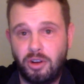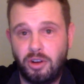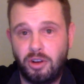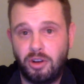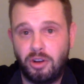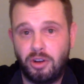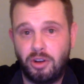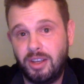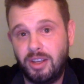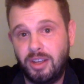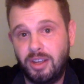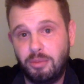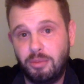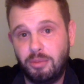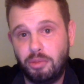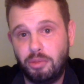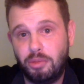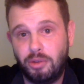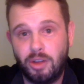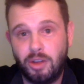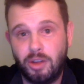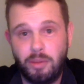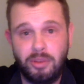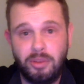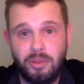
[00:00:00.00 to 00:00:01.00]
the way he can pull
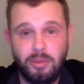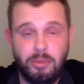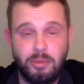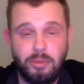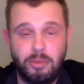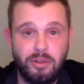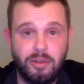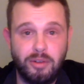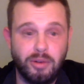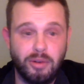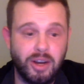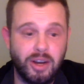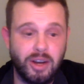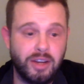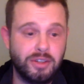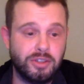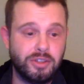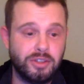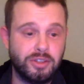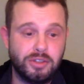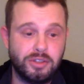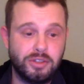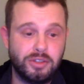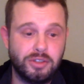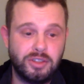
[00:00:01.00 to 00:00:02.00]
up in the mid-range and
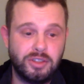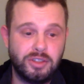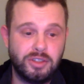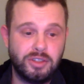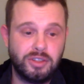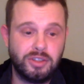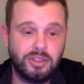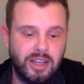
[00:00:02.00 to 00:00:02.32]
just